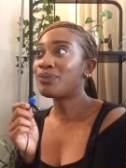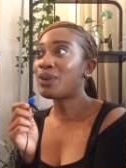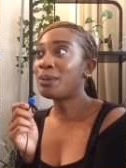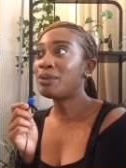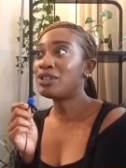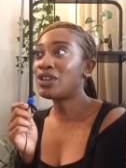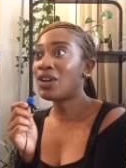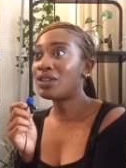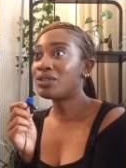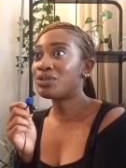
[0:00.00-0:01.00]
from
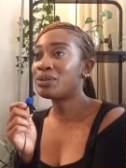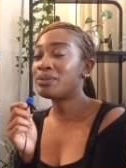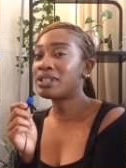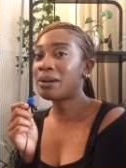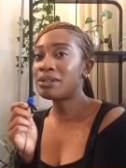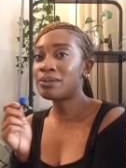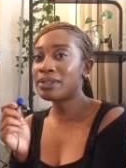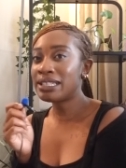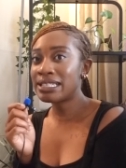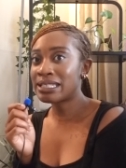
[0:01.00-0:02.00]
Dollar Tree, which I was
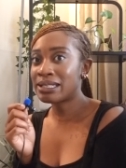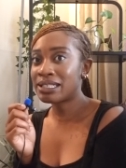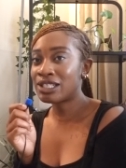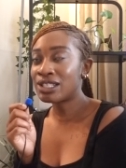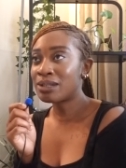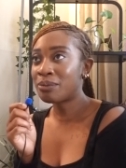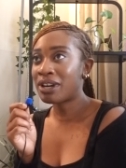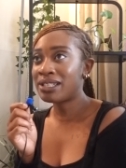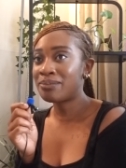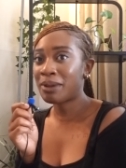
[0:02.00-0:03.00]
really just
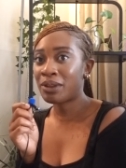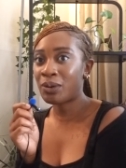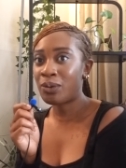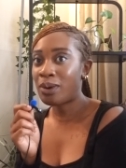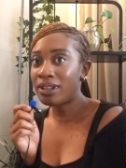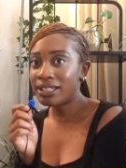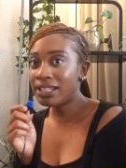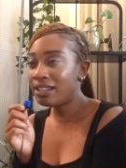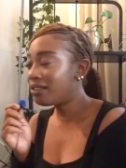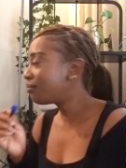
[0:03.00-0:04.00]
surprised by the
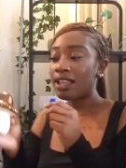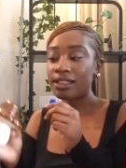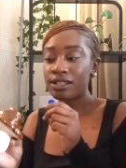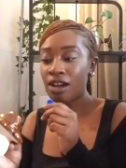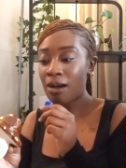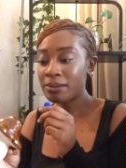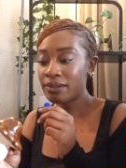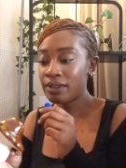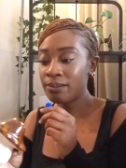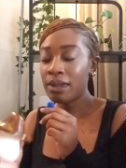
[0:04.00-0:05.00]
quality. Like the tops
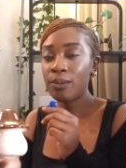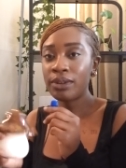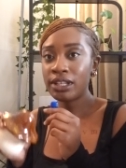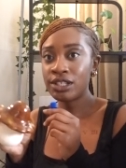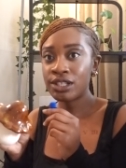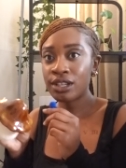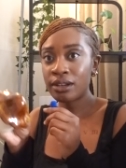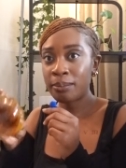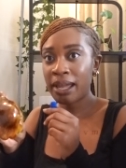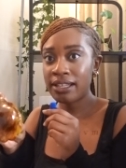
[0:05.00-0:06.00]
of them, they really just could
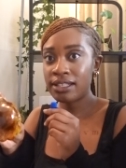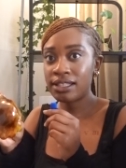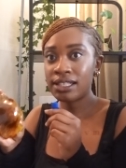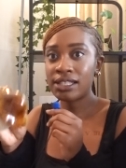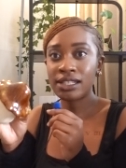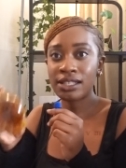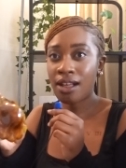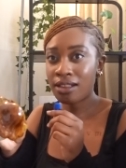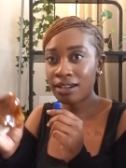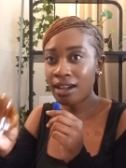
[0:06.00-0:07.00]
have painted this a
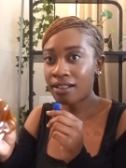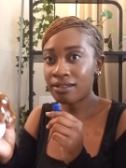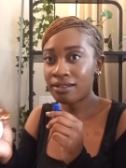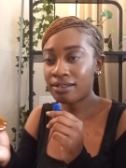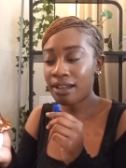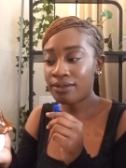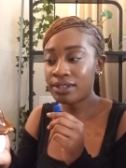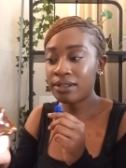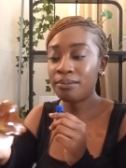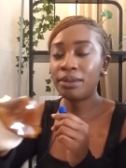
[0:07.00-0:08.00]
solid color and left
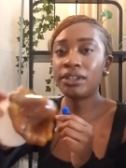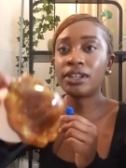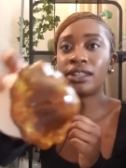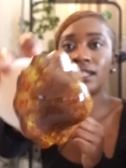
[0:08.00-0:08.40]
it, but look at the